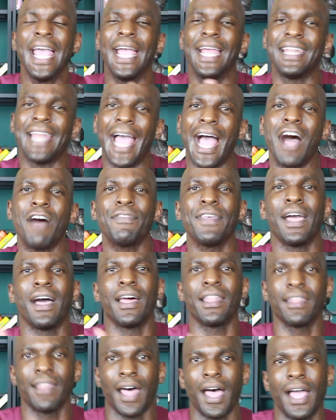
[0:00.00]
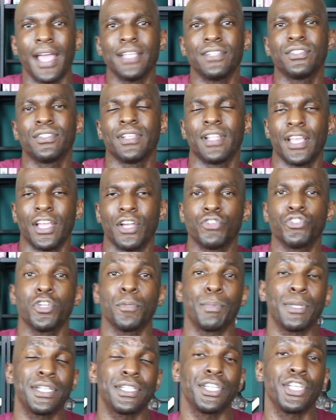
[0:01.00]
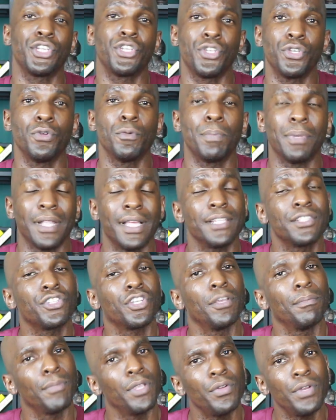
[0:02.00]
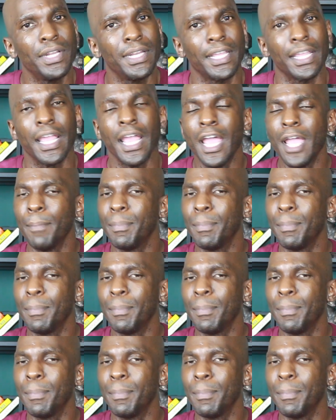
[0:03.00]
and how that aligns to the LGBTQ plus community,